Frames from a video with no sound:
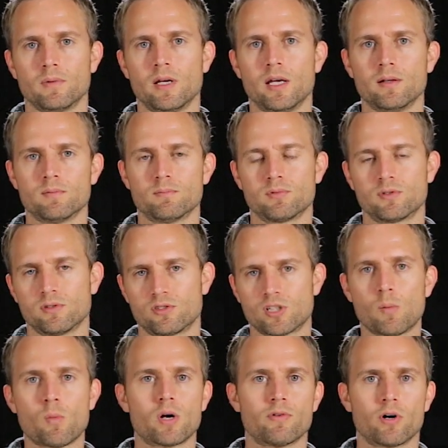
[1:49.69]
in
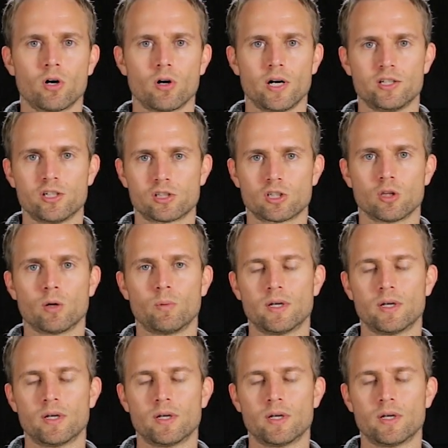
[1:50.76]
somewhat of a hurry just so that